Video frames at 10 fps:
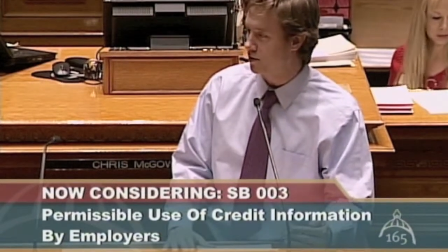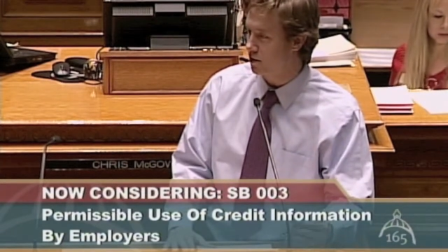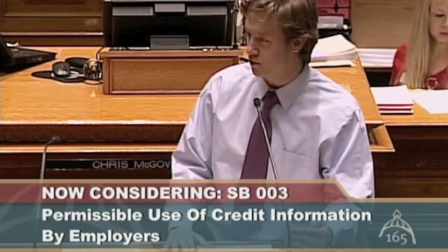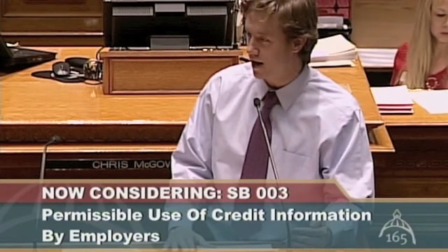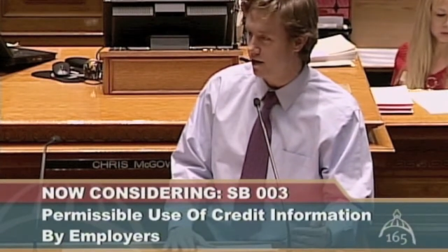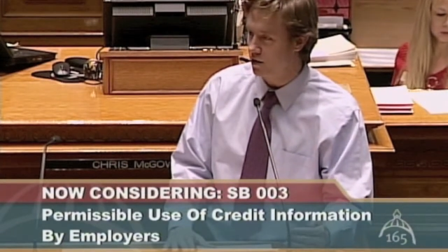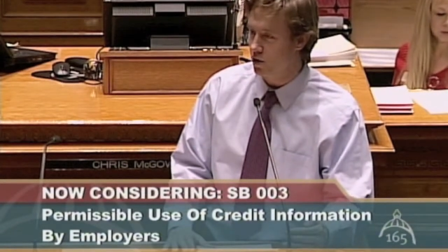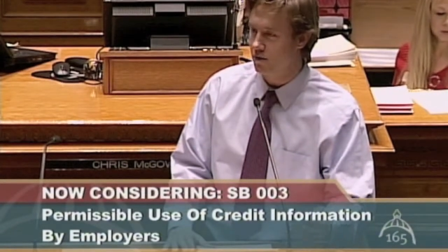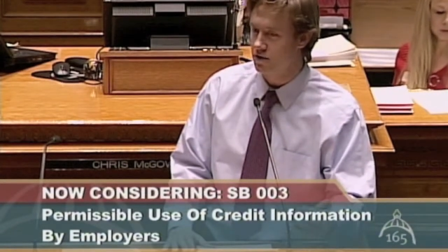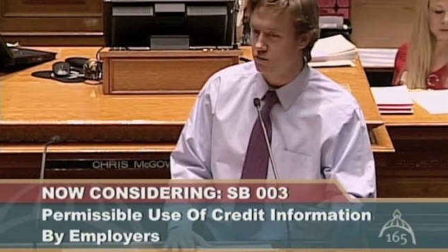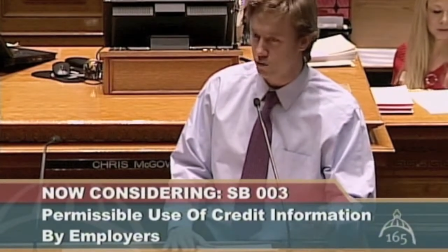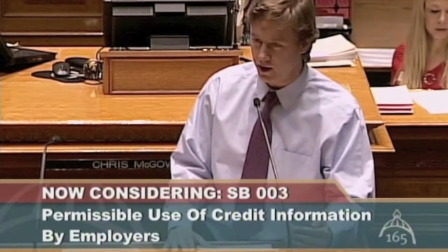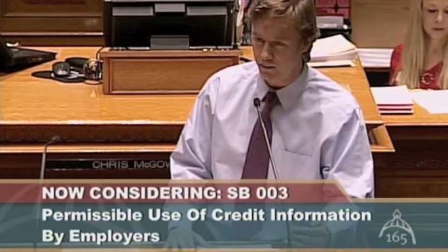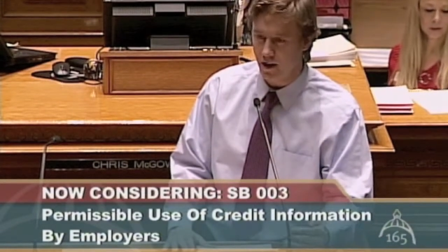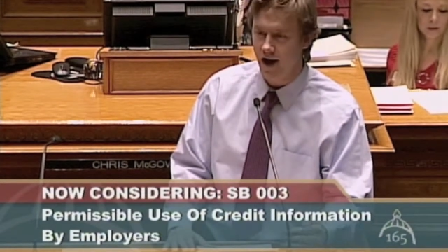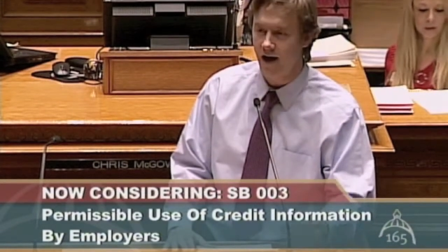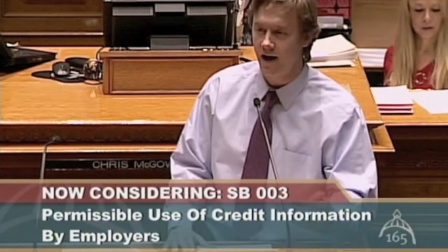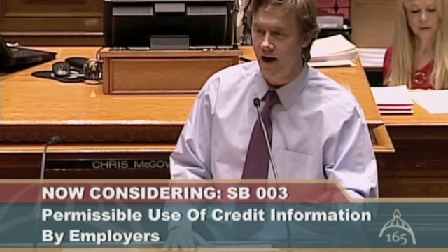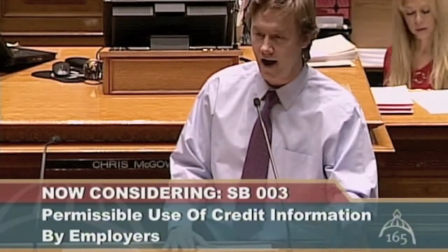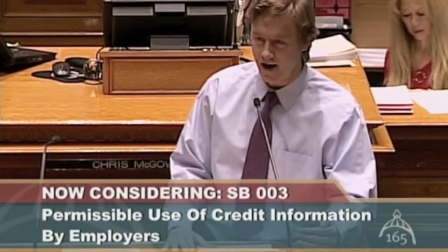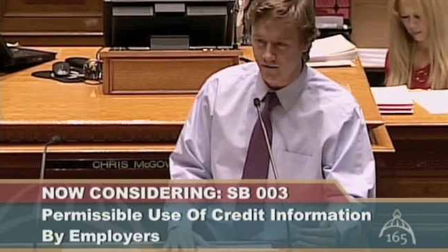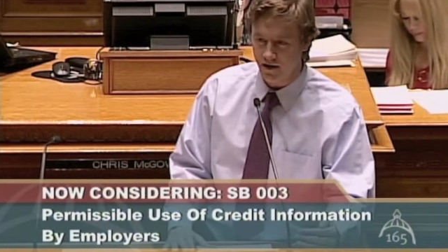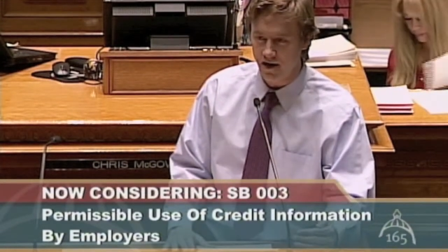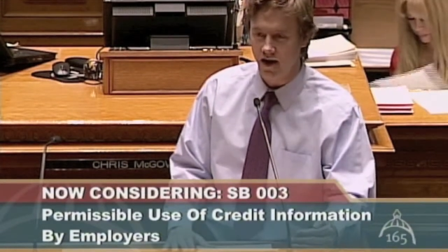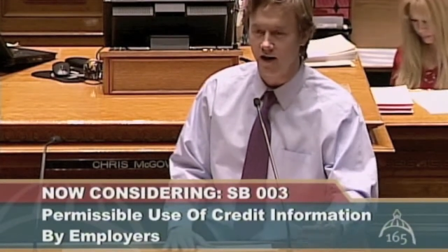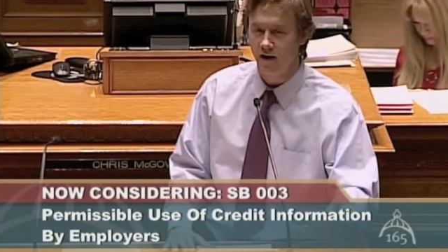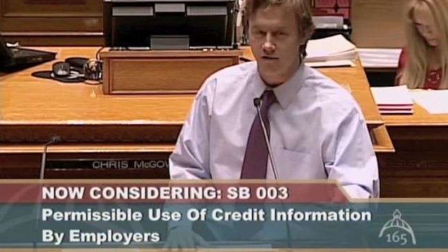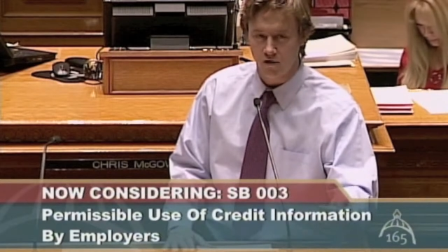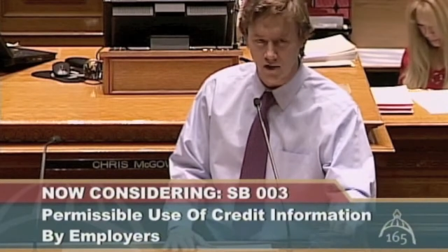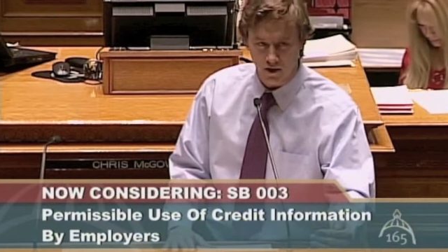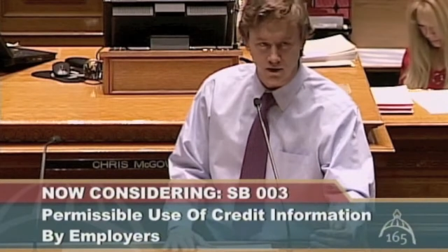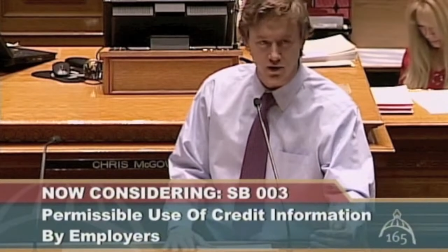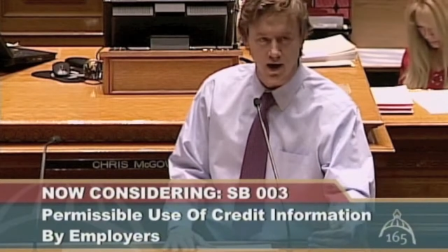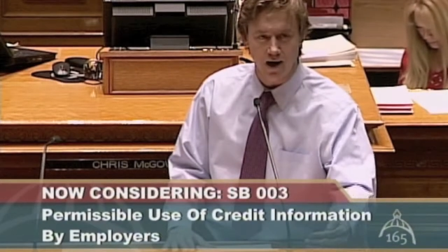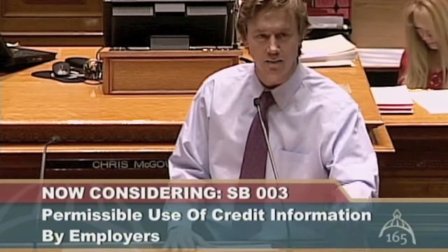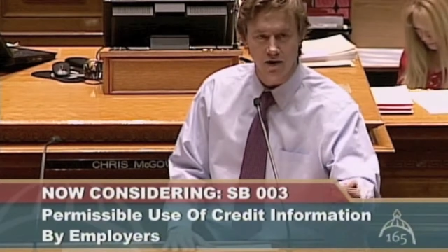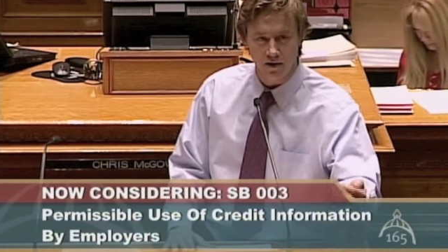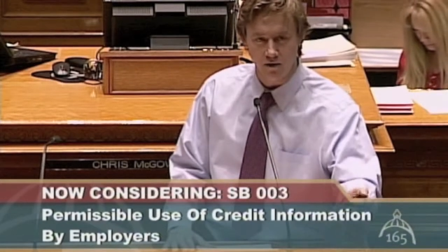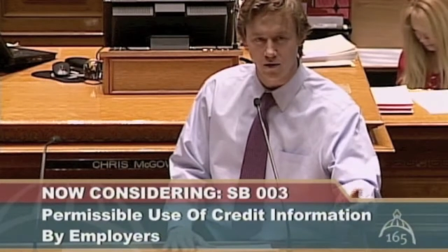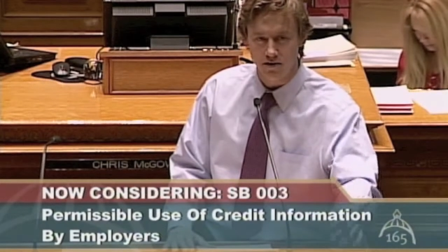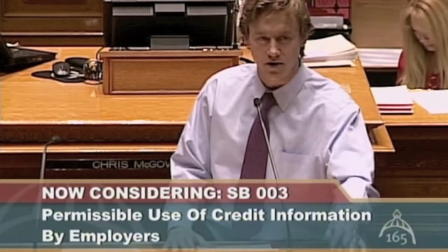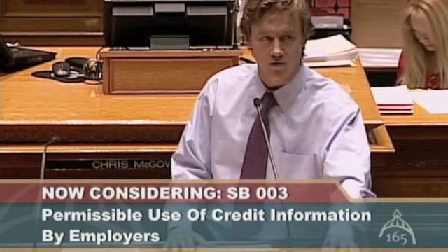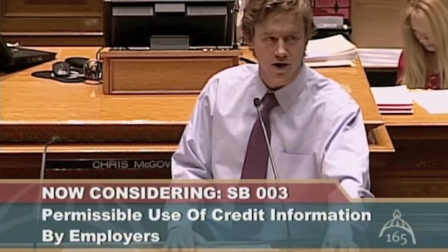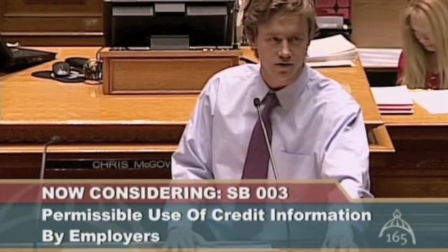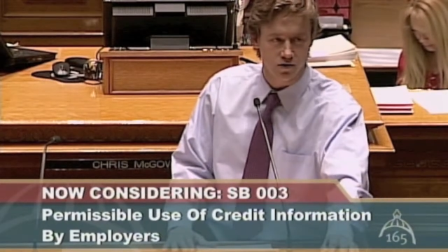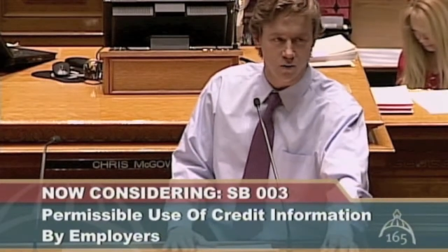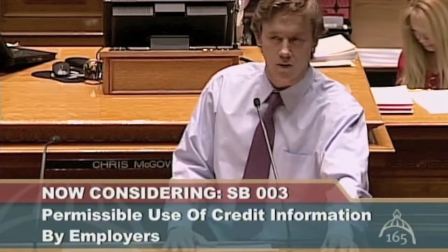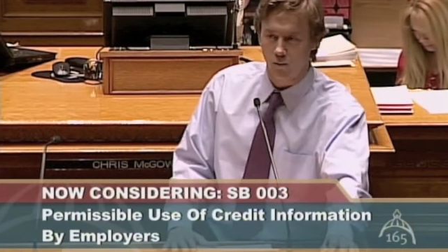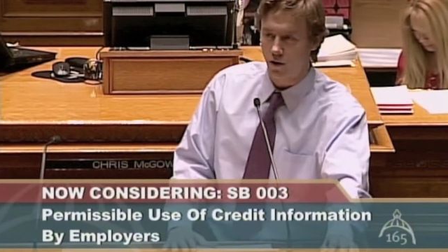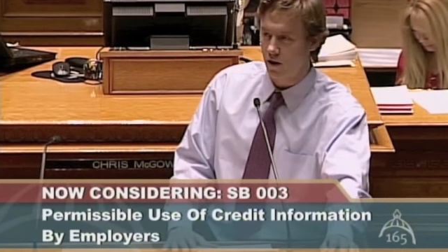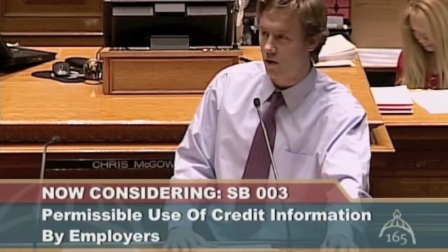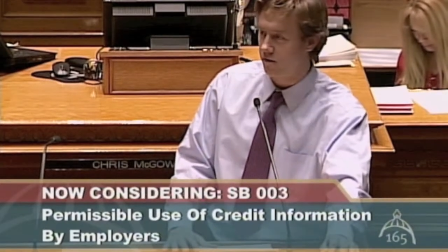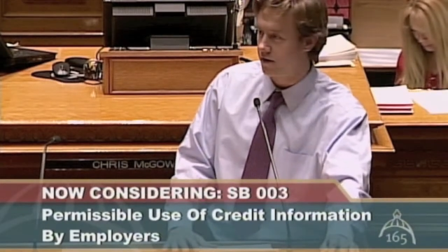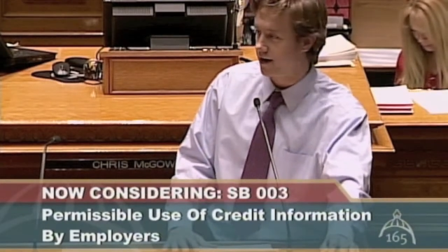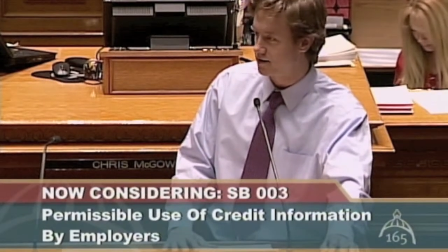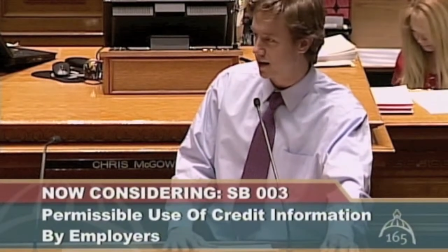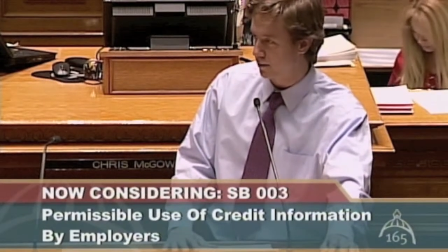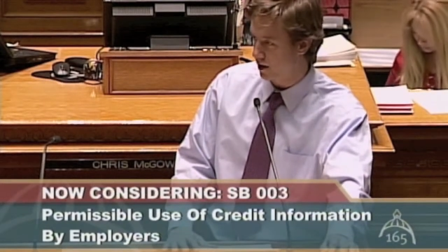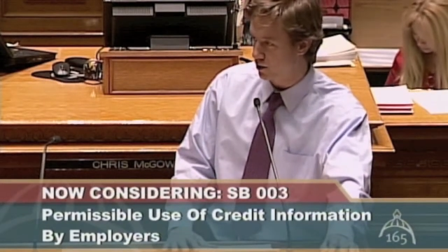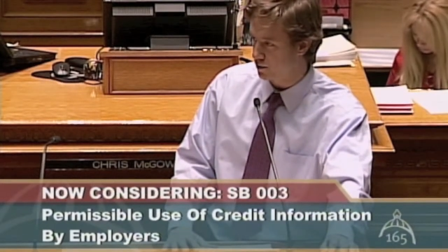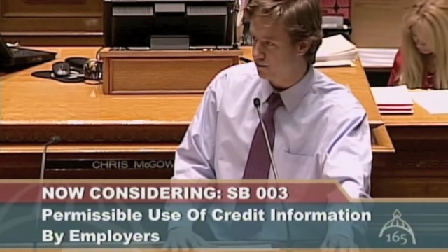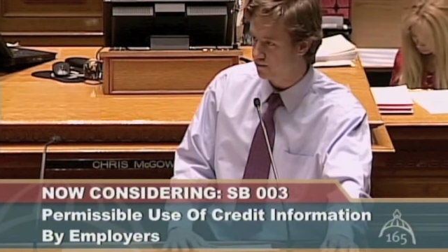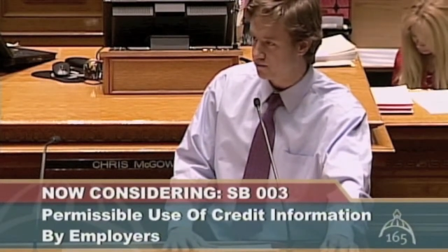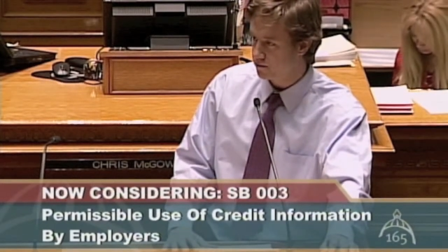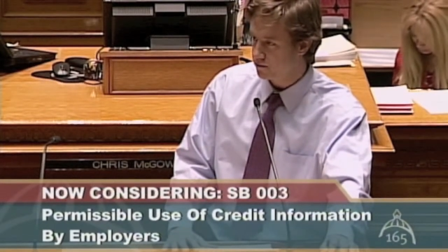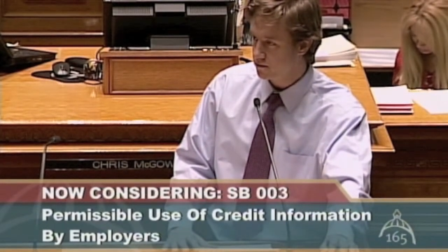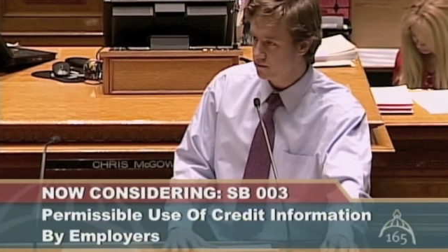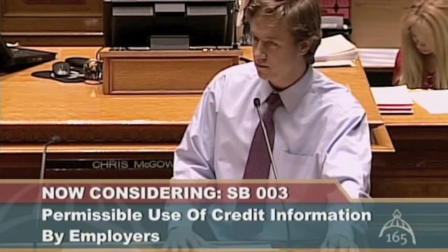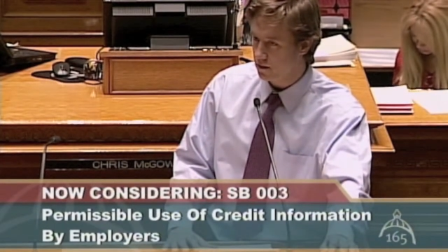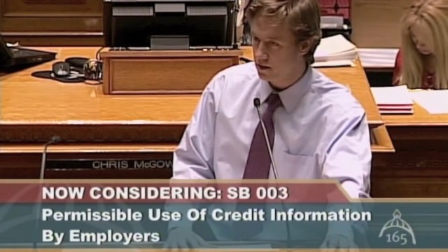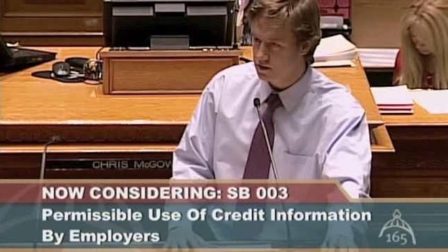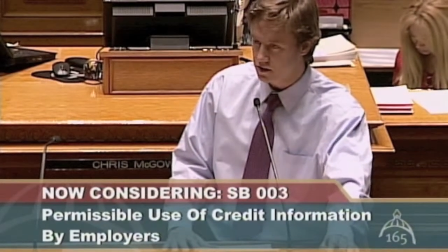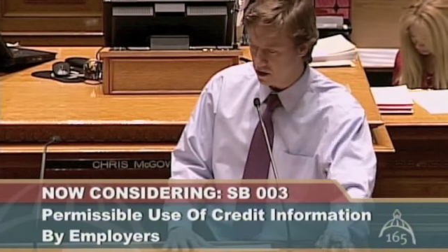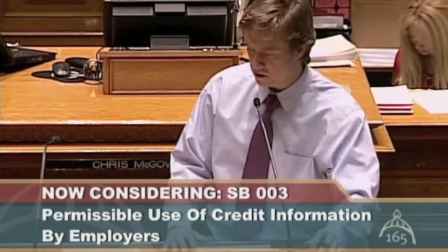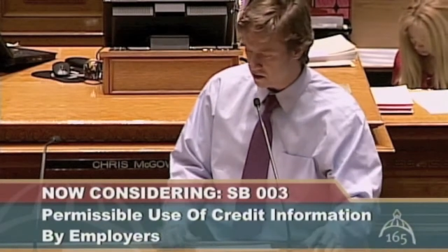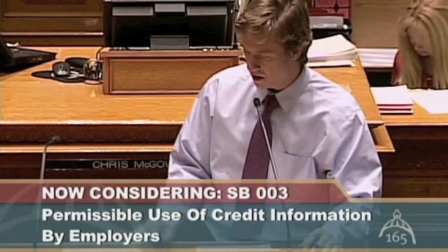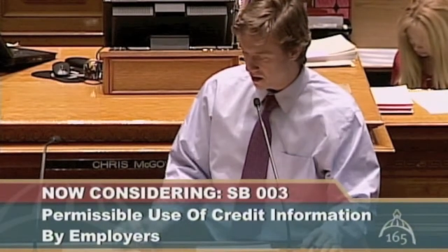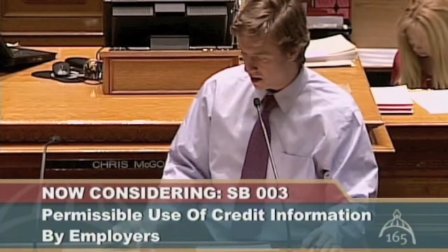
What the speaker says: what they're trying to do, which is reapply every day for another job that runs their credit score 1 point lower for the next application. So